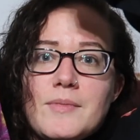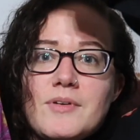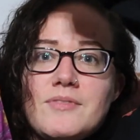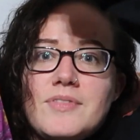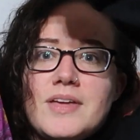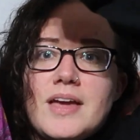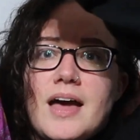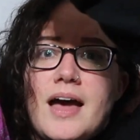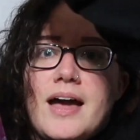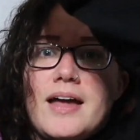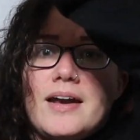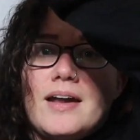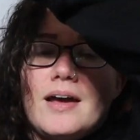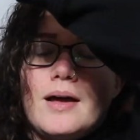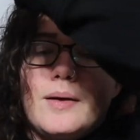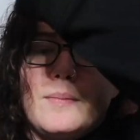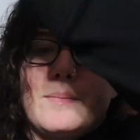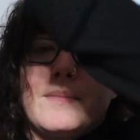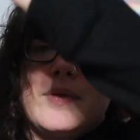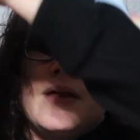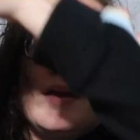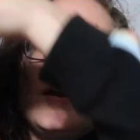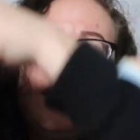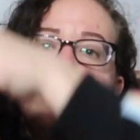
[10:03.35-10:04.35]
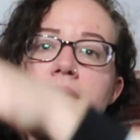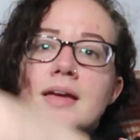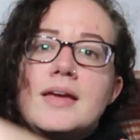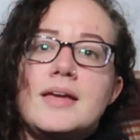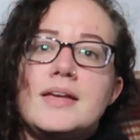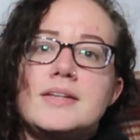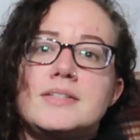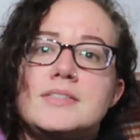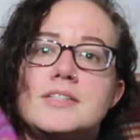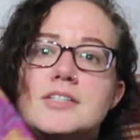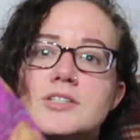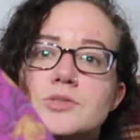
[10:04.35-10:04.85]
of the item
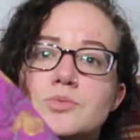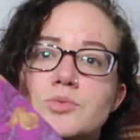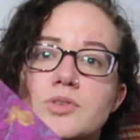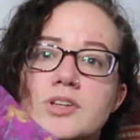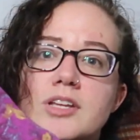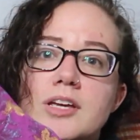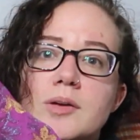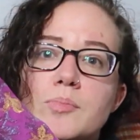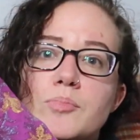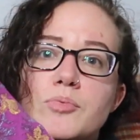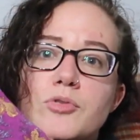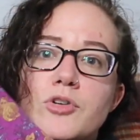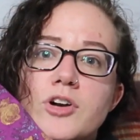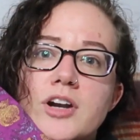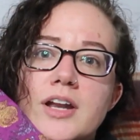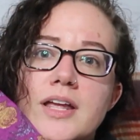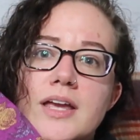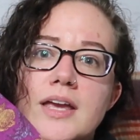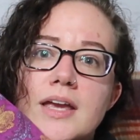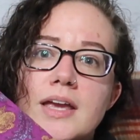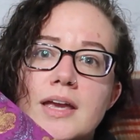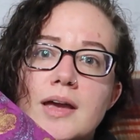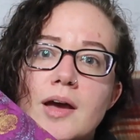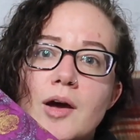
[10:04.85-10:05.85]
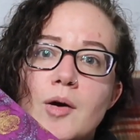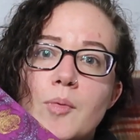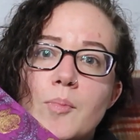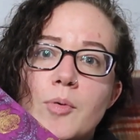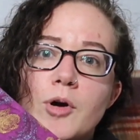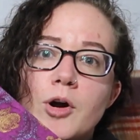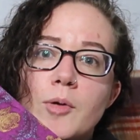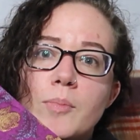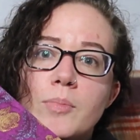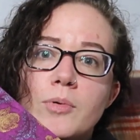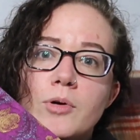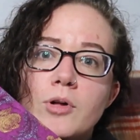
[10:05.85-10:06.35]
is this really pretty
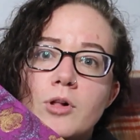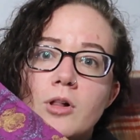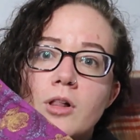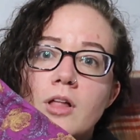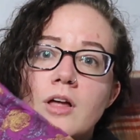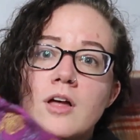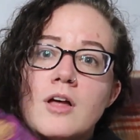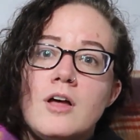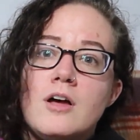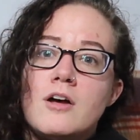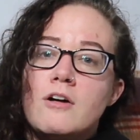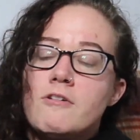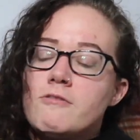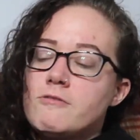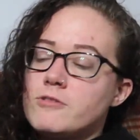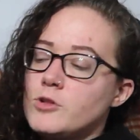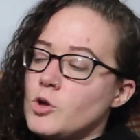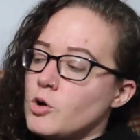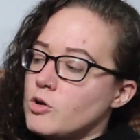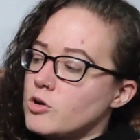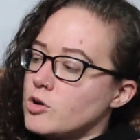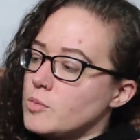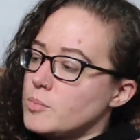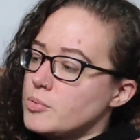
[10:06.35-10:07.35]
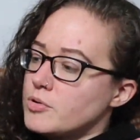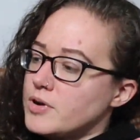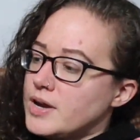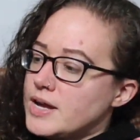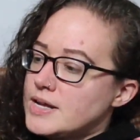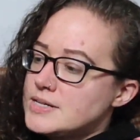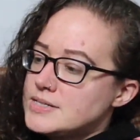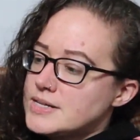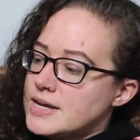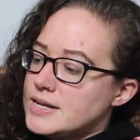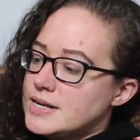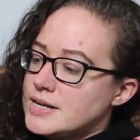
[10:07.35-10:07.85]
purple floral
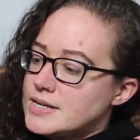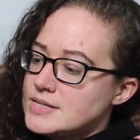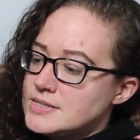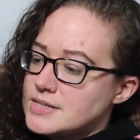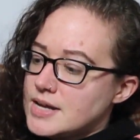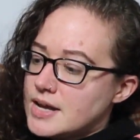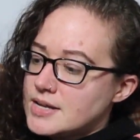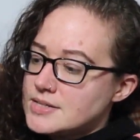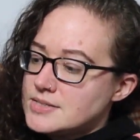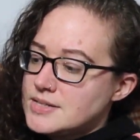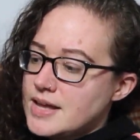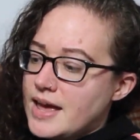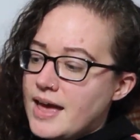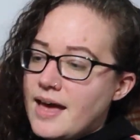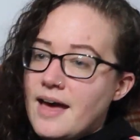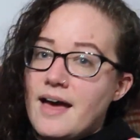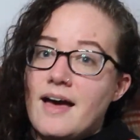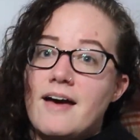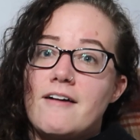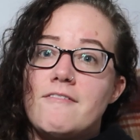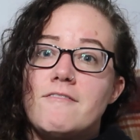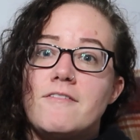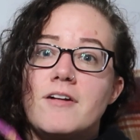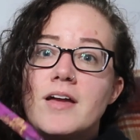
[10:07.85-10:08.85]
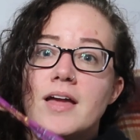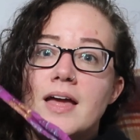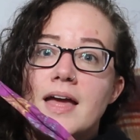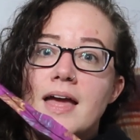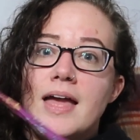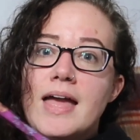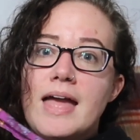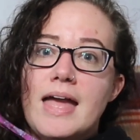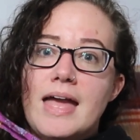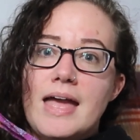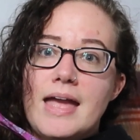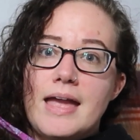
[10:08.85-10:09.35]
print, and it does have
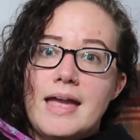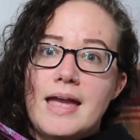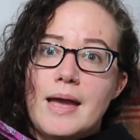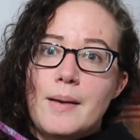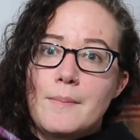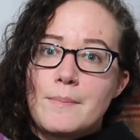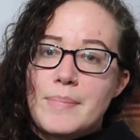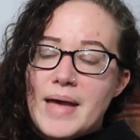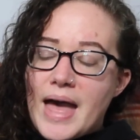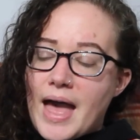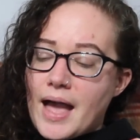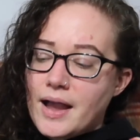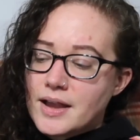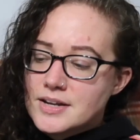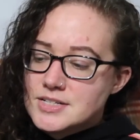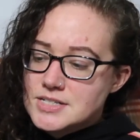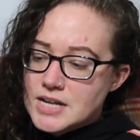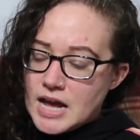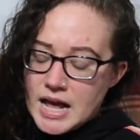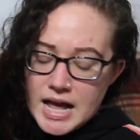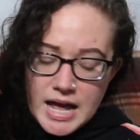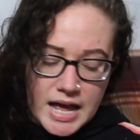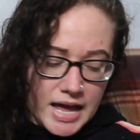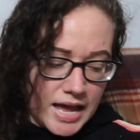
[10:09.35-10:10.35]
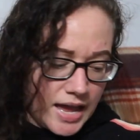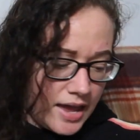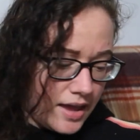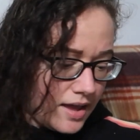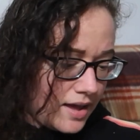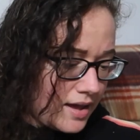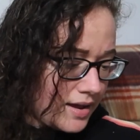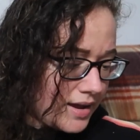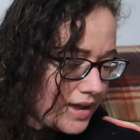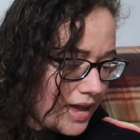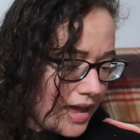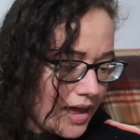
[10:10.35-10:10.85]
a back tie,
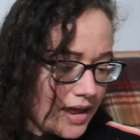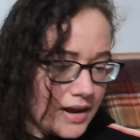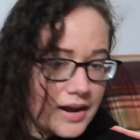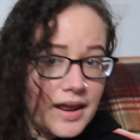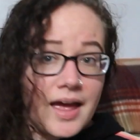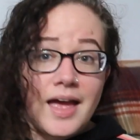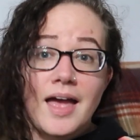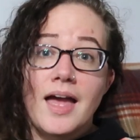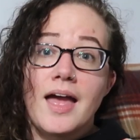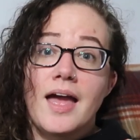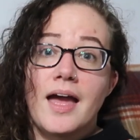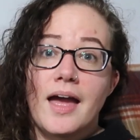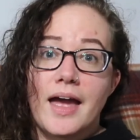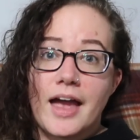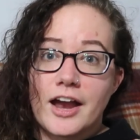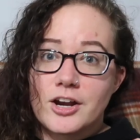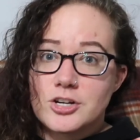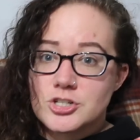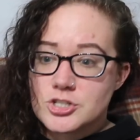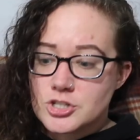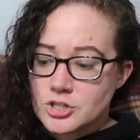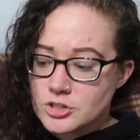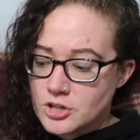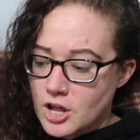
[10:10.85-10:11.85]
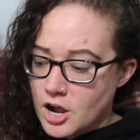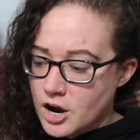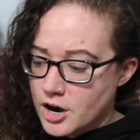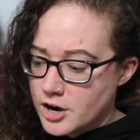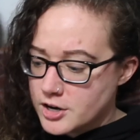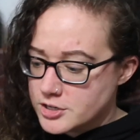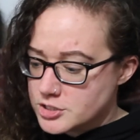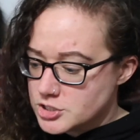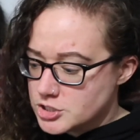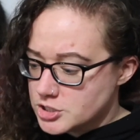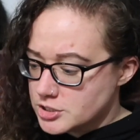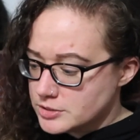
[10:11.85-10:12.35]
again, extra
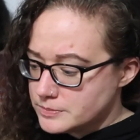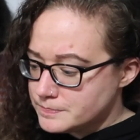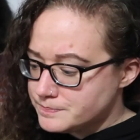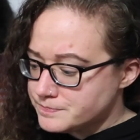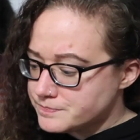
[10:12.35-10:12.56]
large.